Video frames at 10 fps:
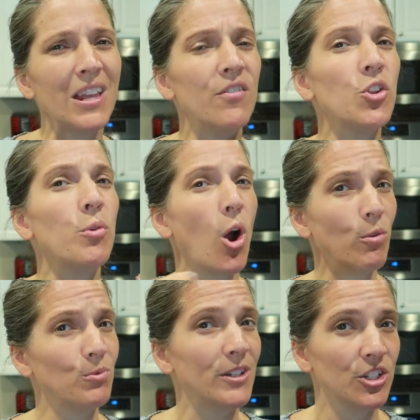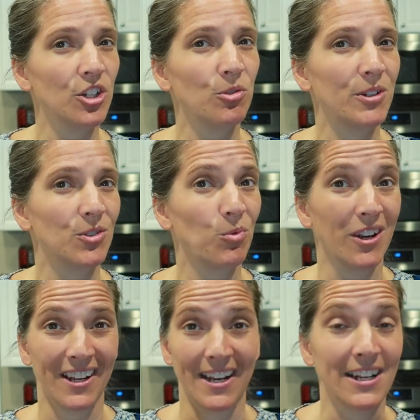even though we always went to church, we just
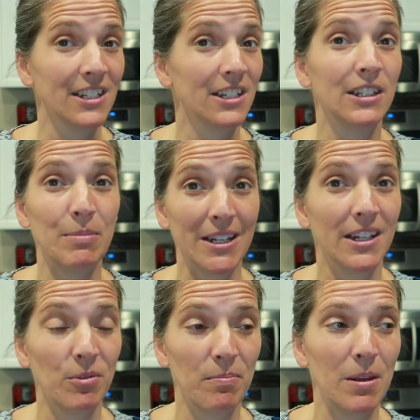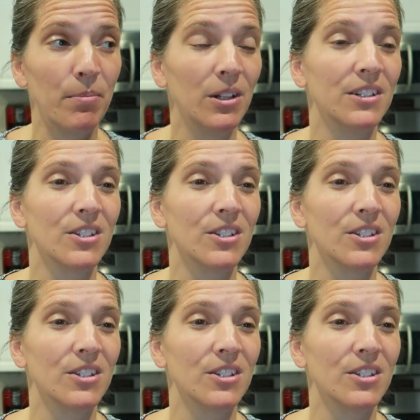weren't connected in the beginning with people.